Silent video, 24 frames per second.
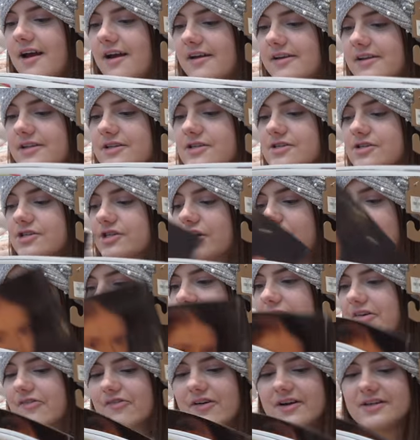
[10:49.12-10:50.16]
I need to show all
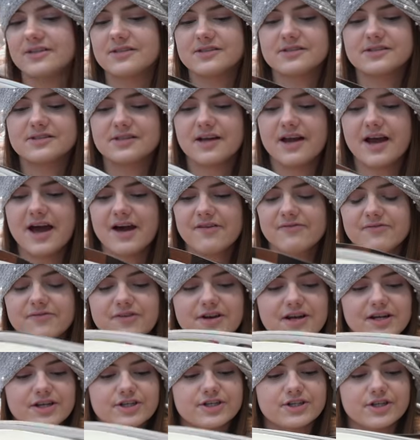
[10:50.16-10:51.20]
my friends because I haven't
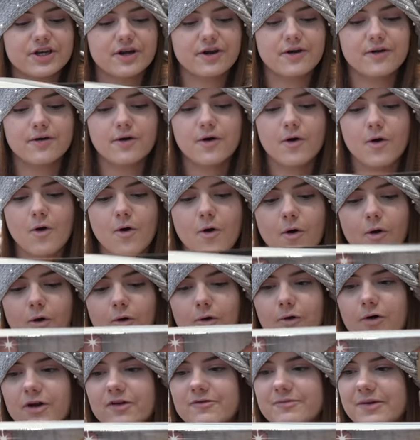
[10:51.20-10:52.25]
really shown
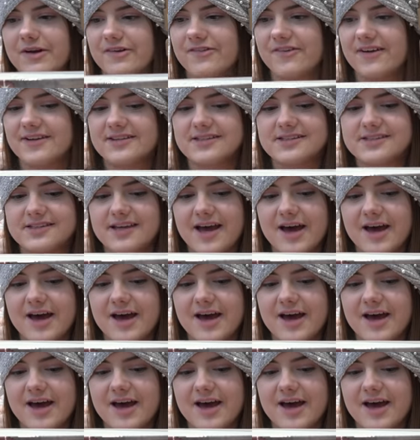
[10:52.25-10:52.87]
all of my friends